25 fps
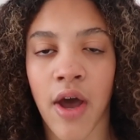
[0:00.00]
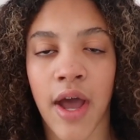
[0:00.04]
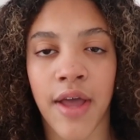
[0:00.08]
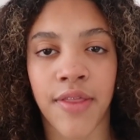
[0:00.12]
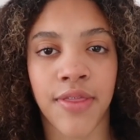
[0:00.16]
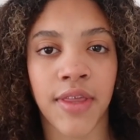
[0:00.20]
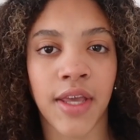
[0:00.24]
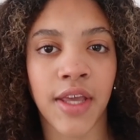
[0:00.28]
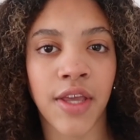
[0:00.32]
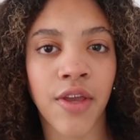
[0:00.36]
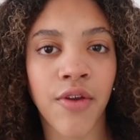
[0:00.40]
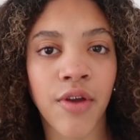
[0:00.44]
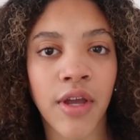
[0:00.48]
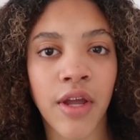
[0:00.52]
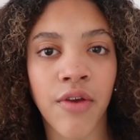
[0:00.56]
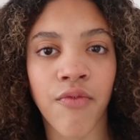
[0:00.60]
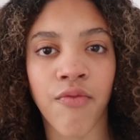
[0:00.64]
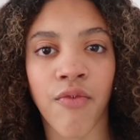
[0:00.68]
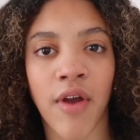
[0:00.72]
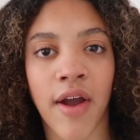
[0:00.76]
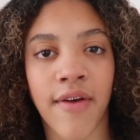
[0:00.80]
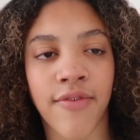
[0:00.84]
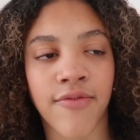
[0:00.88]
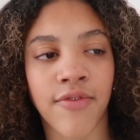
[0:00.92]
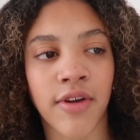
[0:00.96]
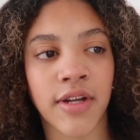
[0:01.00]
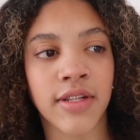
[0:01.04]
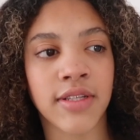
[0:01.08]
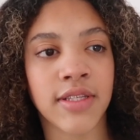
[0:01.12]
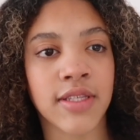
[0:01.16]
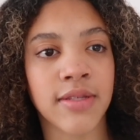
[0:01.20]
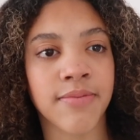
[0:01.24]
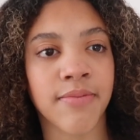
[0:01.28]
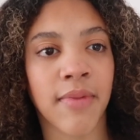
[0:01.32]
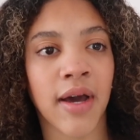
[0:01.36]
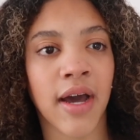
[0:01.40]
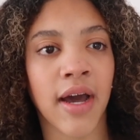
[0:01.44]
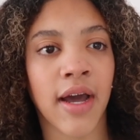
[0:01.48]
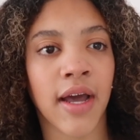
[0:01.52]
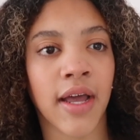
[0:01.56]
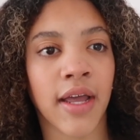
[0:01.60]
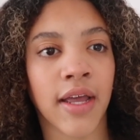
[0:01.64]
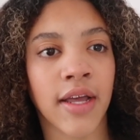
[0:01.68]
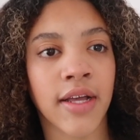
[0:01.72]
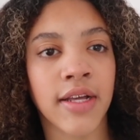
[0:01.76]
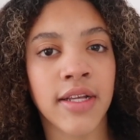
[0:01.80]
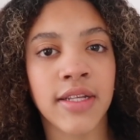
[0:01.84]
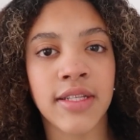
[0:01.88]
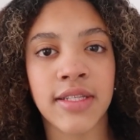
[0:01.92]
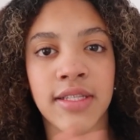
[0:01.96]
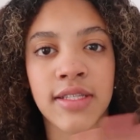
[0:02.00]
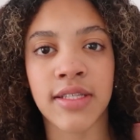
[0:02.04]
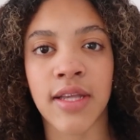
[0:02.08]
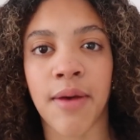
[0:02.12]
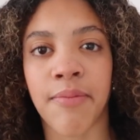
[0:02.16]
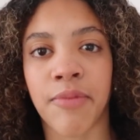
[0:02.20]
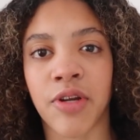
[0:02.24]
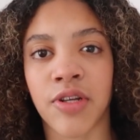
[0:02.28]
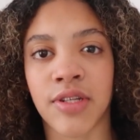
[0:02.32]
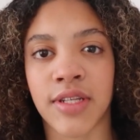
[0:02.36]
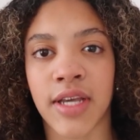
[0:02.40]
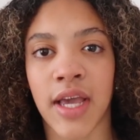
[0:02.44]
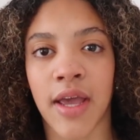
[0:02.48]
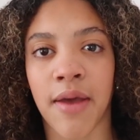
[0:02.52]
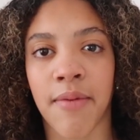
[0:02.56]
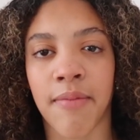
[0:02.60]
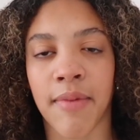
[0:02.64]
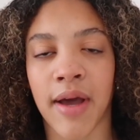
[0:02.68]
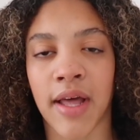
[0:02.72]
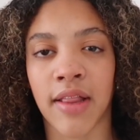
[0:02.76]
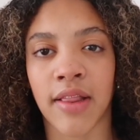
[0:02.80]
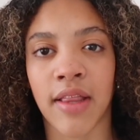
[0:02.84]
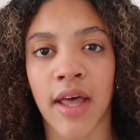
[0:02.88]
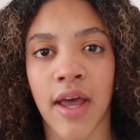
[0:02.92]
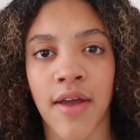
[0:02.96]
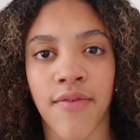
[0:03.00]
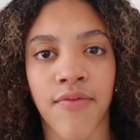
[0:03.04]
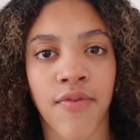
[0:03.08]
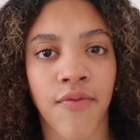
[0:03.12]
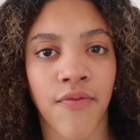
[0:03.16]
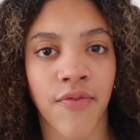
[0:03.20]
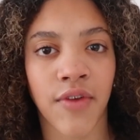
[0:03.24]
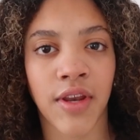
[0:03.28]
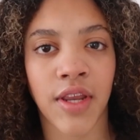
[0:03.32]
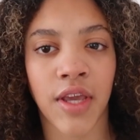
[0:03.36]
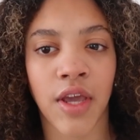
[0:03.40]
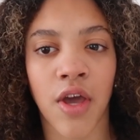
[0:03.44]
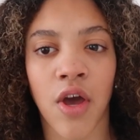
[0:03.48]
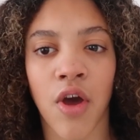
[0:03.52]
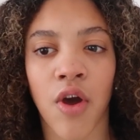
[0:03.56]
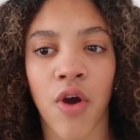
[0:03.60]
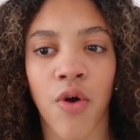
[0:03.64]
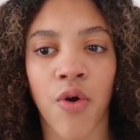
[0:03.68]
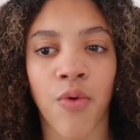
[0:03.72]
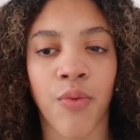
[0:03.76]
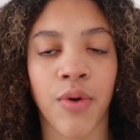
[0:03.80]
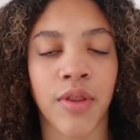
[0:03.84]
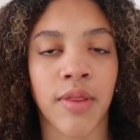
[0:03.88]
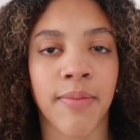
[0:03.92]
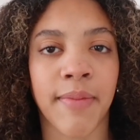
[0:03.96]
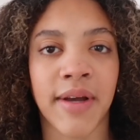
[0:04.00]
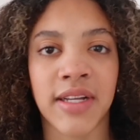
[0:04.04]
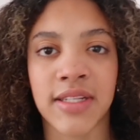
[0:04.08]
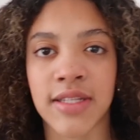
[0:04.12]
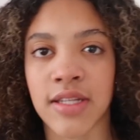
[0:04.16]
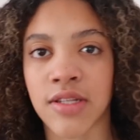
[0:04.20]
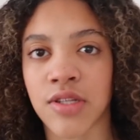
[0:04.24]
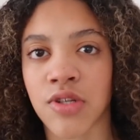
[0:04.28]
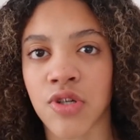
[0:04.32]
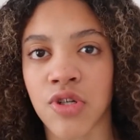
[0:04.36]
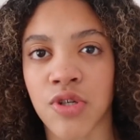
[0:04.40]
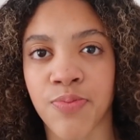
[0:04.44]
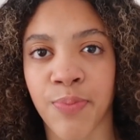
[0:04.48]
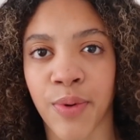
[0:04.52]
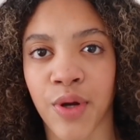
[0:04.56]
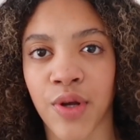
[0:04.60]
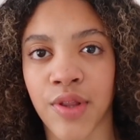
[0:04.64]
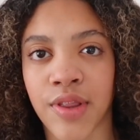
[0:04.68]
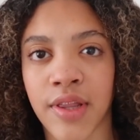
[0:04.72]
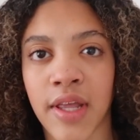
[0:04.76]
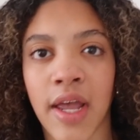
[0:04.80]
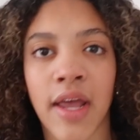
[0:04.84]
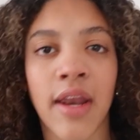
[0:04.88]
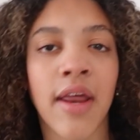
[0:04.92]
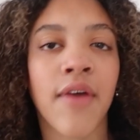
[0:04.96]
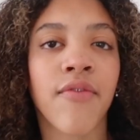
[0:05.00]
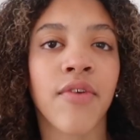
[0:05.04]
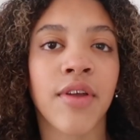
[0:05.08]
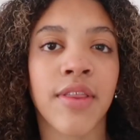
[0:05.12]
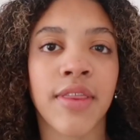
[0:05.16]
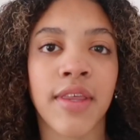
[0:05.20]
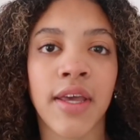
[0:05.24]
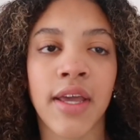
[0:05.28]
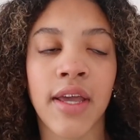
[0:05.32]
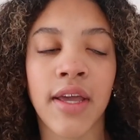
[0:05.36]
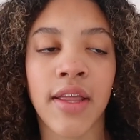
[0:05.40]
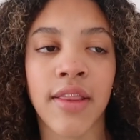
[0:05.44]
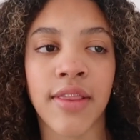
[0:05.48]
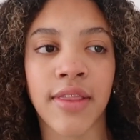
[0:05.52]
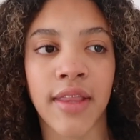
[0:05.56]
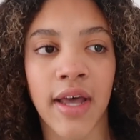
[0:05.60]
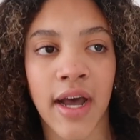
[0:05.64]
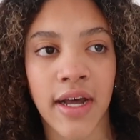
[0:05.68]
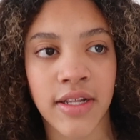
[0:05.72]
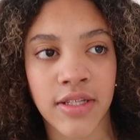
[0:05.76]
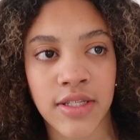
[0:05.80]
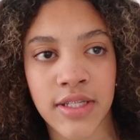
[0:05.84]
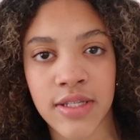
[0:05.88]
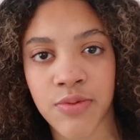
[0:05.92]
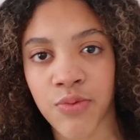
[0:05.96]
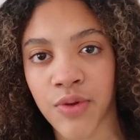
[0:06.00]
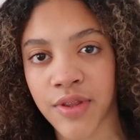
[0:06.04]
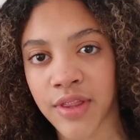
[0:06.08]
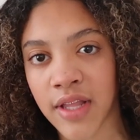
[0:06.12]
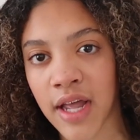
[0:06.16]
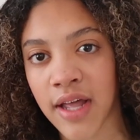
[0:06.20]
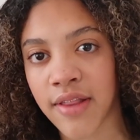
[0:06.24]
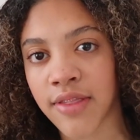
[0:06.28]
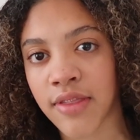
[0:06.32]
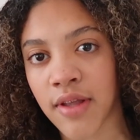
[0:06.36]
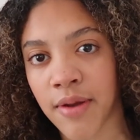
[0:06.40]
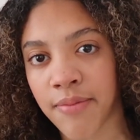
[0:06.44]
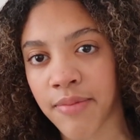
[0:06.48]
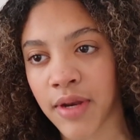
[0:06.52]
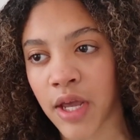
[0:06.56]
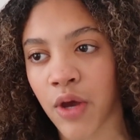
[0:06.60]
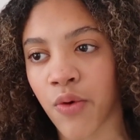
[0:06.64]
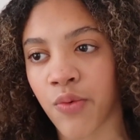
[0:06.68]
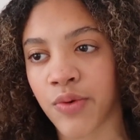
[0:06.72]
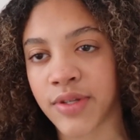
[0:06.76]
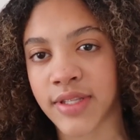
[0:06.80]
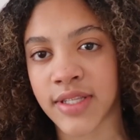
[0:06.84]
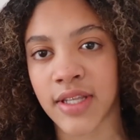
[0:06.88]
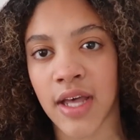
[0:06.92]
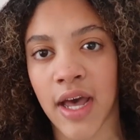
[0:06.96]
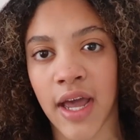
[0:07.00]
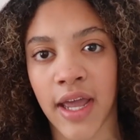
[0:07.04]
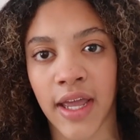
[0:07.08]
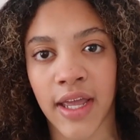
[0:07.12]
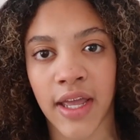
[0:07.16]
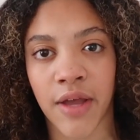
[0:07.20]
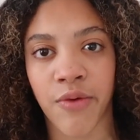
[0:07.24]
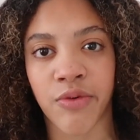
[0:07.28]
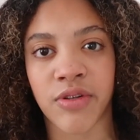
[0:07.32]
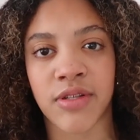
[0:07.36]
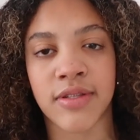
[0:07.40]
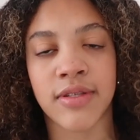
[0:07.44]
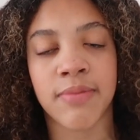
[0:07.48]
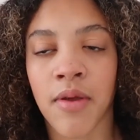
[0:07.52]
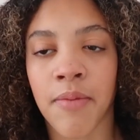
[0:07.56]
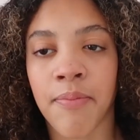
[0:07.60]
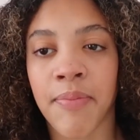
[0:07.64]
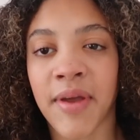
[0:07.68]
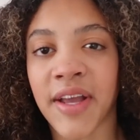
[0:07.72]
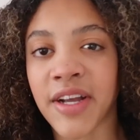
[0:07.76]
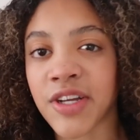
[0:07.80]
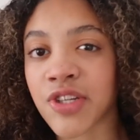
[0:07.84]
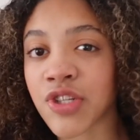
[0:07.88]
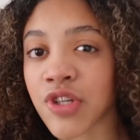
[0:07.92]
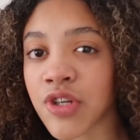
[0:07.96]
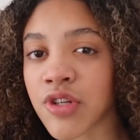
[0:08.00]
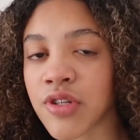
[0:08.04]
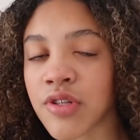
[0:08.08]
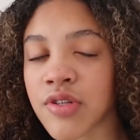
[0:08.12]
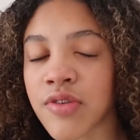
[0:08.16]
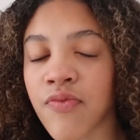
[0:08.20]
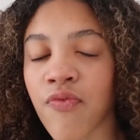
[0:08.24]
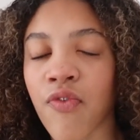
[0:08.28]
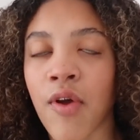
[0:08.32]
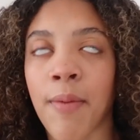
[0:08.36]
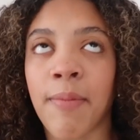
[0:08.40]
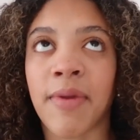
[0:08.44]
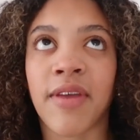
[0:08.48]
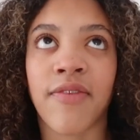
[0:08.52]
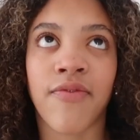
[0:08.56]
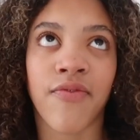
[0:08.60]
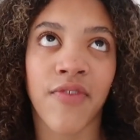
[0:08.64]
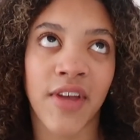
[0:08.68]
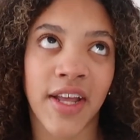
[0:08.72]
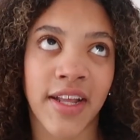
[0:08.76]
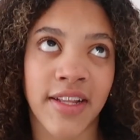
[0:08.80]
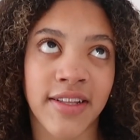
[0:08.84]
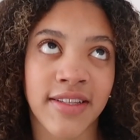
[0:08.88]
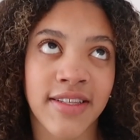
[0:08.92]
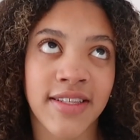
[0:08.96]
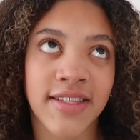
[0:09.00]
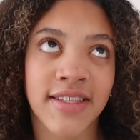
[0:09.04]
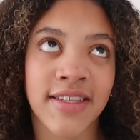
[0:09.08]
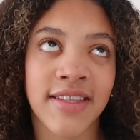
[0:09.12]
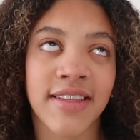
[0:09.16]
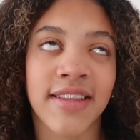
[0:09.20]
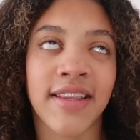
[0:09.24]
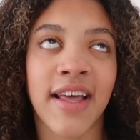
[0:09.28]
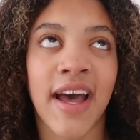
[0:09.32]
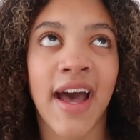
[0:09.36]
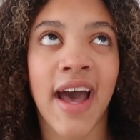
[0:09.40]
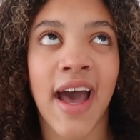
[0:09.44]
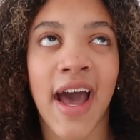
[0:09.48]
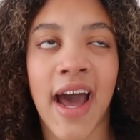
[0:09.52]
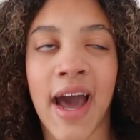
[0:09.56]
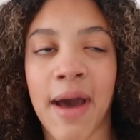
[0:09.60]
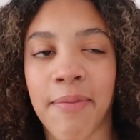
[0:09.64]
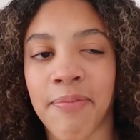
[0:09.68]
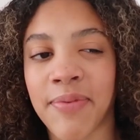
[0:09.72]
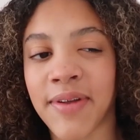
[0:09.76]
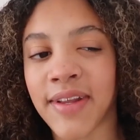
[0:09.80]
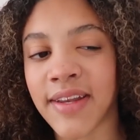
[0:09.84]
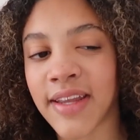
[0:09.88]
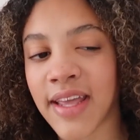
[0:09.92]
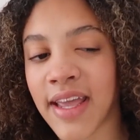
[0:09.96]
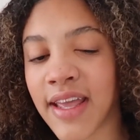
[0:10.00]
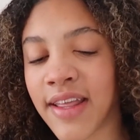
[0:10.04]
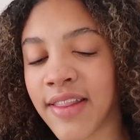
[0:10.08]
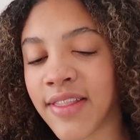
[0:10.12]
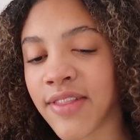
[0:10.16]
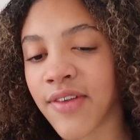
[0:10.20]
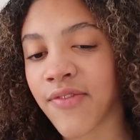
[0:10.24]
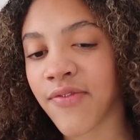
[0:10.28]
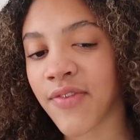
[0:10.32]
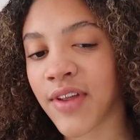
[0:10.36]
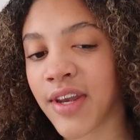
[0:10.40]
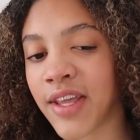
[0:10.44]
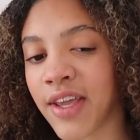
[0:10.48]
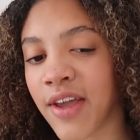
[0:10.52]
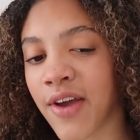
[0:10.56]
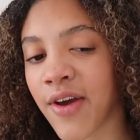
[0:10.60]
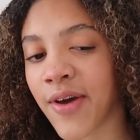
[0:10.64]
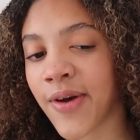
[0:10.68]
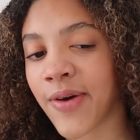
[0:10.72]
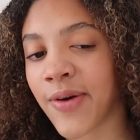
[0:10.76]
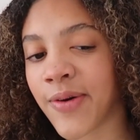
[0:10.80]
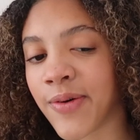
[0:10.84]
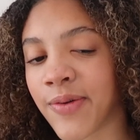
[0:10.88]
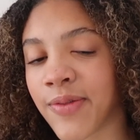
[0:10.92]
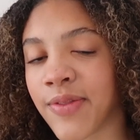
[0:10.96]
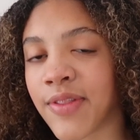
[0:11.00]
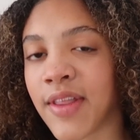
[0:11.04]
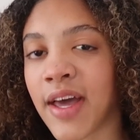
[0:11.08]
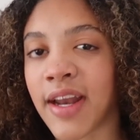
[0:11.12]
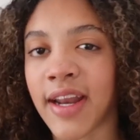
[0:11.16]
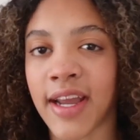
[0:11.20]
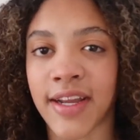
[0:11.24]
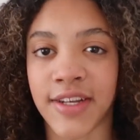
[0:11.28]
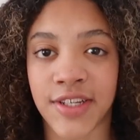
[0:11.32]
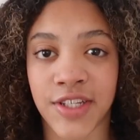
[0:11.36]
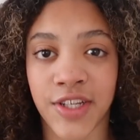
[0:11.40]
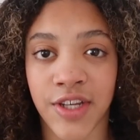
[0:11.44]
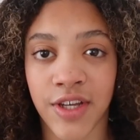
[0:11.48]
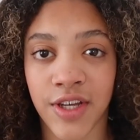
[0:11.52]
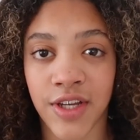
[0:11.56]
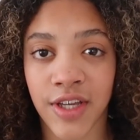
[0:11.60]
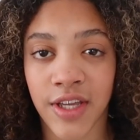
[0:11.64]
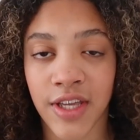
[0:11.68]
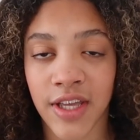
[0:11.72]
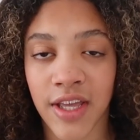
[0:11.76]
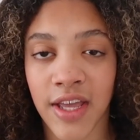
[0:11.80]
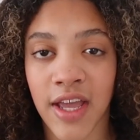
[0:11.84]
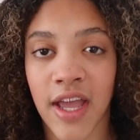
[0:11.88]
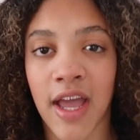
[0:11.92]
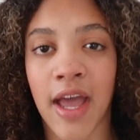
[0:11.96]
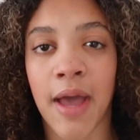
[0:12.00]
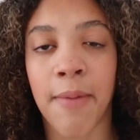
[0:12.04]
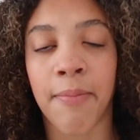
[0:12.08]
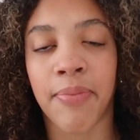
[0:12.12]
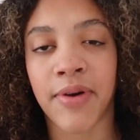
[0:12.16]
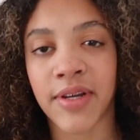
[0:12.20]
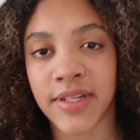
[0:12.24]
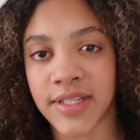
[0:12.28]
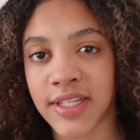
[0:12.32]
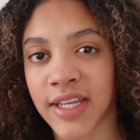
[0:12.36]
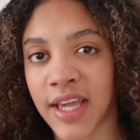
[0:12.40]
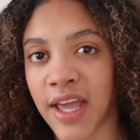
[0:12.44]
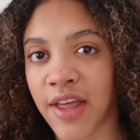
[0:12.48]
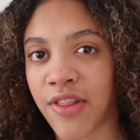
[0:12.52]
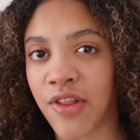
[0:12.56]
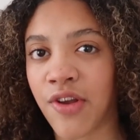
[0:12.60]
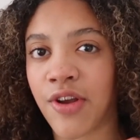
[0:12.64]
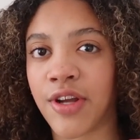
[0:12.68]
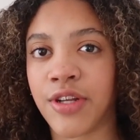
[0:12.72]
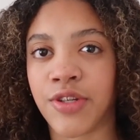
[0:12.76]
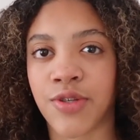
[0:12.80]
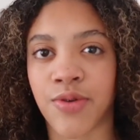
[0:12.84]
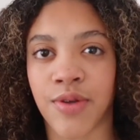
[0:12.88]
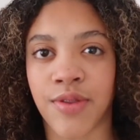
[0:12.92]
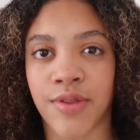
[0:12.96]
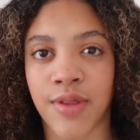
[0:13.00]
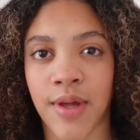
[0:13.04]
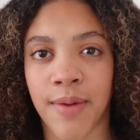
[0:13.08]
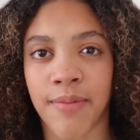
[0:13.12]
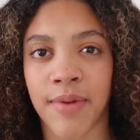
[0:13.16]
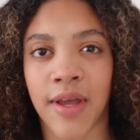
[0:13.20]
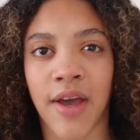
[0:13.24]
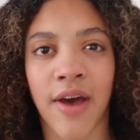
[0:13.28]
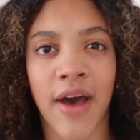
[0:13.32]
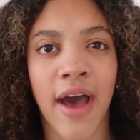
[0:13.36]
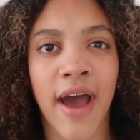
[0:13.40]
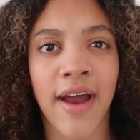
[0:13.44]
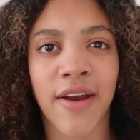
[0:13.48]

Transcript: I think you can reference my summer day in my life video with my sister's birthday and everything. That's what that thumbnail was like. It was pictures from events that happened in the video that I took and put together into a thumbnail.